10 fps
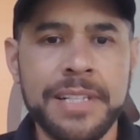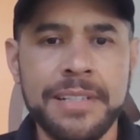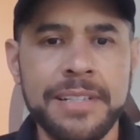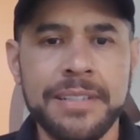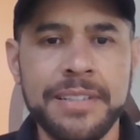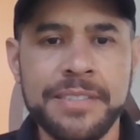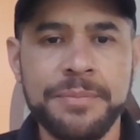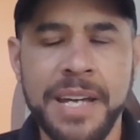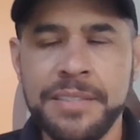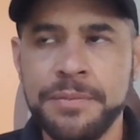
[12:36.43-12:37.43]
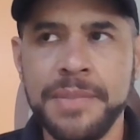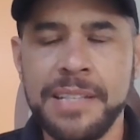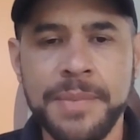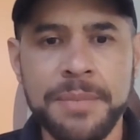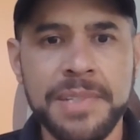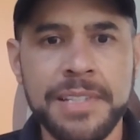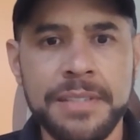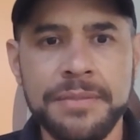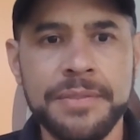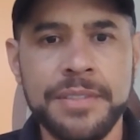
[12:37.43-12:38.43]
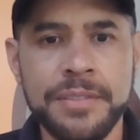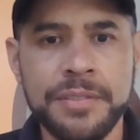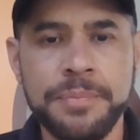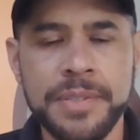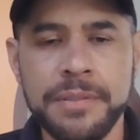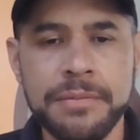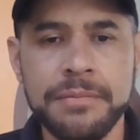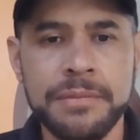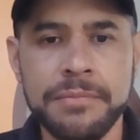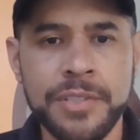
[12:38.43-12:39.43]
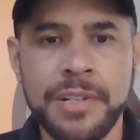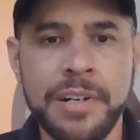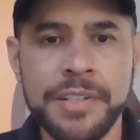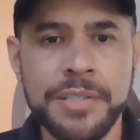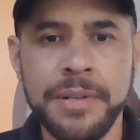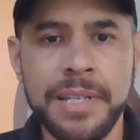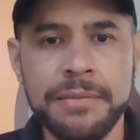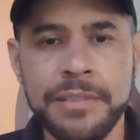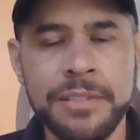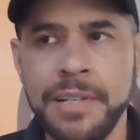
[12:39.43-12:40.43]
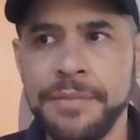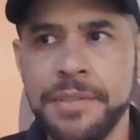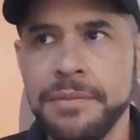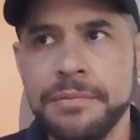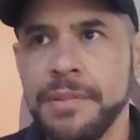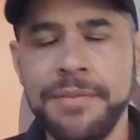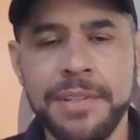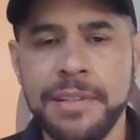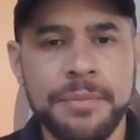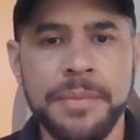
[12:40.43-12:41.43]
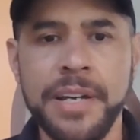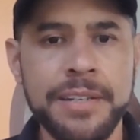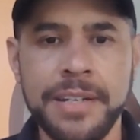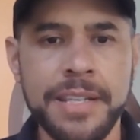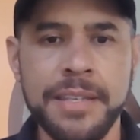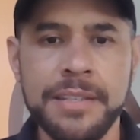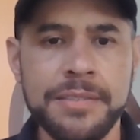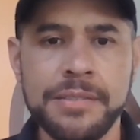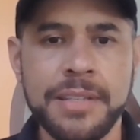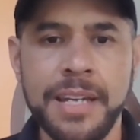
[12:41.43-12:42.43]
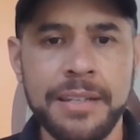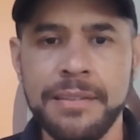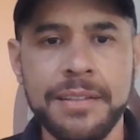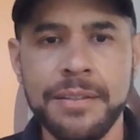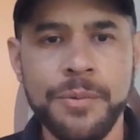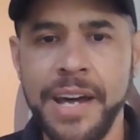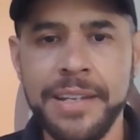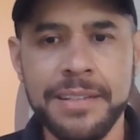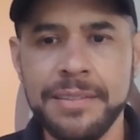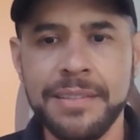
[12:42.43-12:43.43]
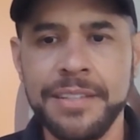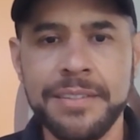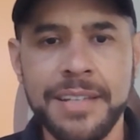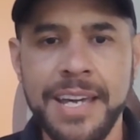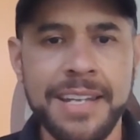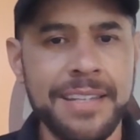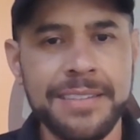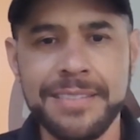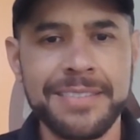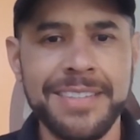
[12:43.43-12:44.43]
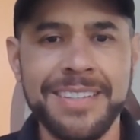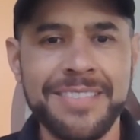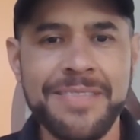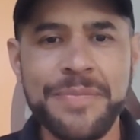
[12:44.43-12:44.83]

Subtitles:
Really, that's my belief. You just put your heart to it. You don't have to have a lot of money or anything. You just gotta want it, and you can get it. You know?